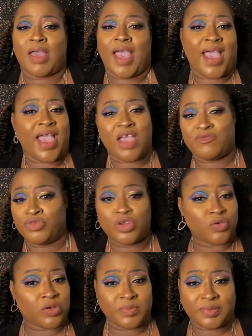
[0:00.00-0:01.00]
I have
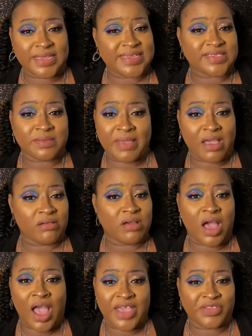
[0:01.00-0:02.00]
no complaints about
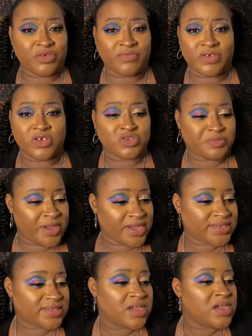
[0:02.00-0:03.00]
either of those
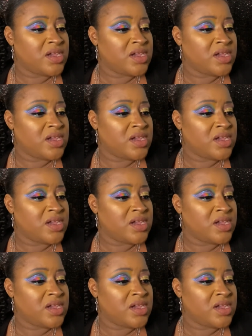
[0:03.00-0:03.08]
picks.